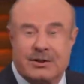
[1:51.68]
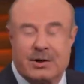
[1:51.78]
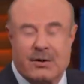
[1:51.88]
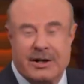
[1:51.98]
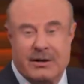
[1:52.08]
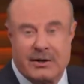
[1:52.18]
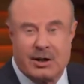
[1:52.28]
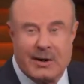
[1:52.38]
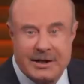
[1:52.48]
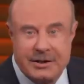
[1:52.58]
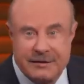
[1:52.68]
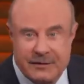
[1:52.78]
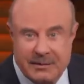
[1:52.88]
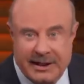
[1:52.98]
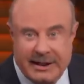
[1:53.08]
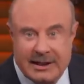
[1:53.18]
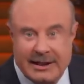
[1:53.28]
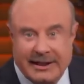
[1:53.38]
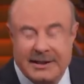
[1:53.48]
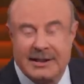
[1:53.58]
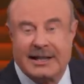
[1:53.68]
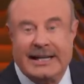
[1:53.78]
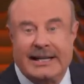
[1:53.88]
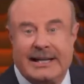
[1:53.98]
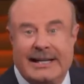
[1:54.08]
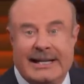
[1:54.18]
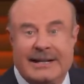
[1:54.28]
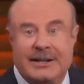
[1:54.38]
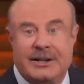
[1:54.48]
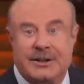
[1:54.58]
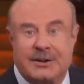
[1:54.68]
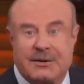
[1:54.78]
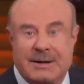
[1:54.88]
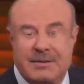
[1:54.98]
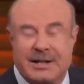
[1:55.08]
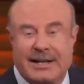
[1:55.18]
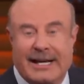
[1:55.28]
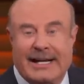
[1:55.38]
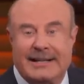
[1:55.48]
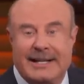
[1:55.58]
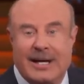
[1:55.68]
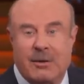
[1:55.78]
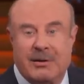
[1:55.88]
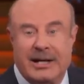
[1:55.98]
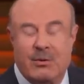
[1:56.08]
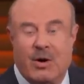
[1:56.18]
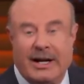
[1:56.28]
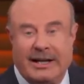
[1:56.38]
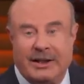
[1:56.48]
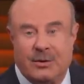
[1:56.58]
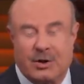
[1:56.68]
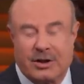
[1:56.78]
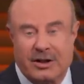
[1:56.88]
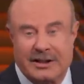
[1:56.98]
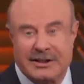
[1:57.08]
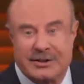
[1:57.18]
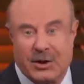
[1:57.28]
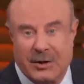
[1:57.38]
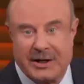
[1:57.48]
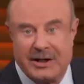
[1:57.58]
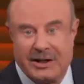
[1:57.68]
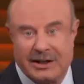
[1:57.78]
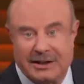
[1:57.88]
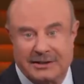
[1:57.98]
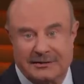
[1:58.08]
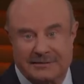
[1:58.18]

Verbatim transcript: a story or a question for me? Click the link in the description and tell me what in the world is going on.